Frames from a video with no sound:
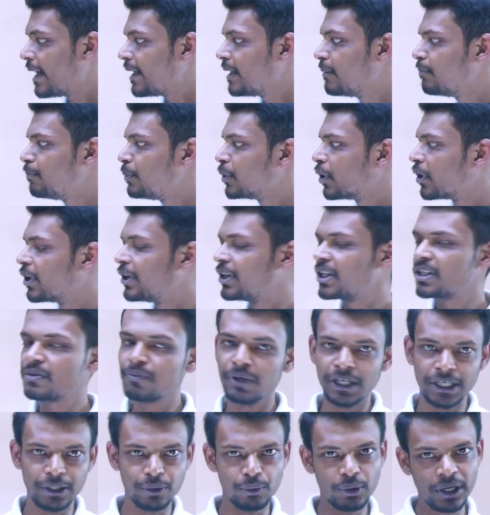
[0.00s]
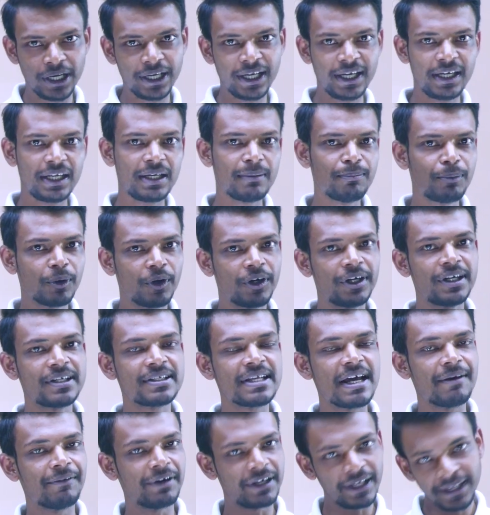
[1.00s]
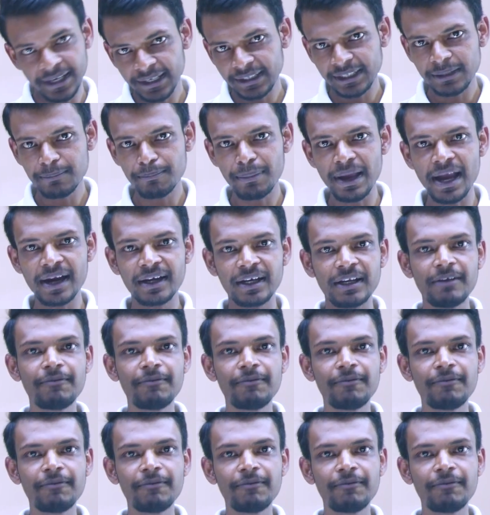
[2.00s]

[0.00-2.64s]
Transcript: impurities will do? Again, impurities have a direct impact.